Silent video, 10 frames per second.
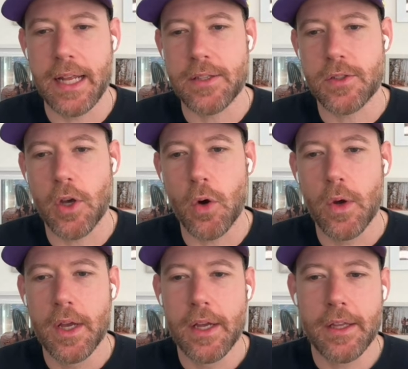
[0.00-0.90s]
And so
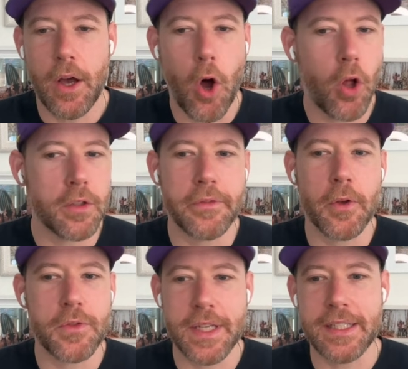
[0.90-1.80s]
all of
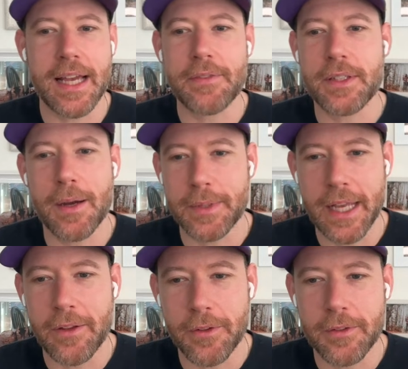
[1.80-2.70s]
those things have to come
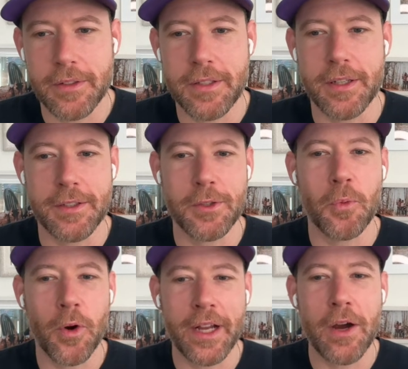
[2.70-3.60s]
together to
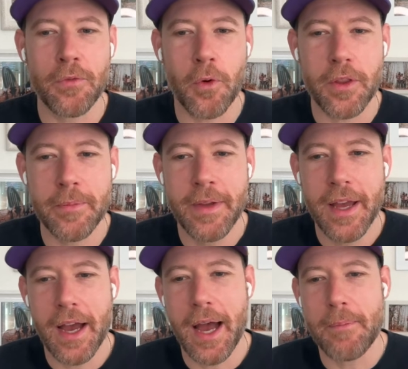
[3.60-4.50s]
work out for them,
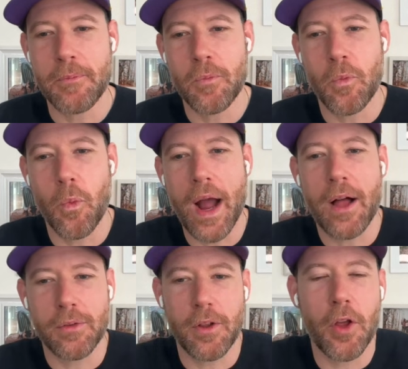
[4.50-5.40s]

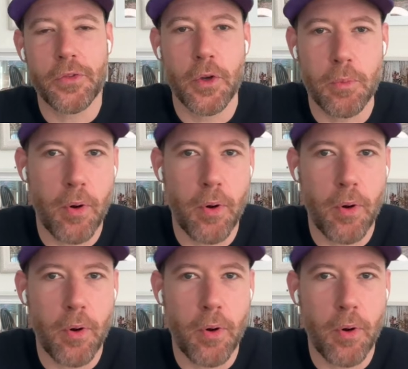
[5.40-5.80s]
while also